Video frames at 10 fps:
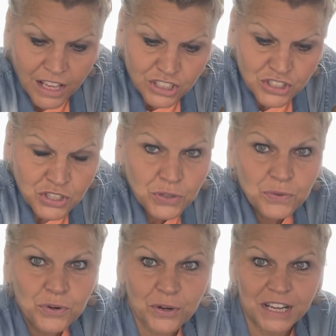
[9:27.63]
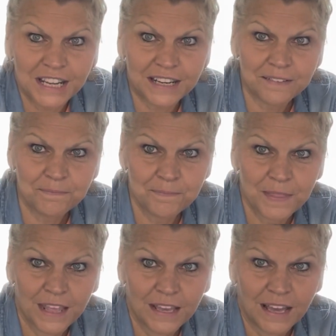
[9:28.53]
2 green,
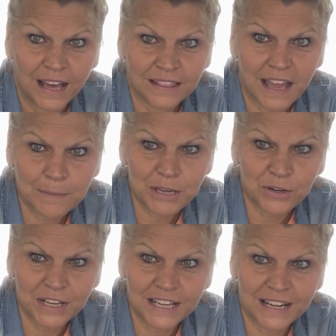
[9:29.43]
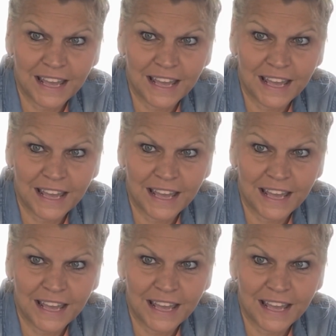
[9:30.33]
a limey green,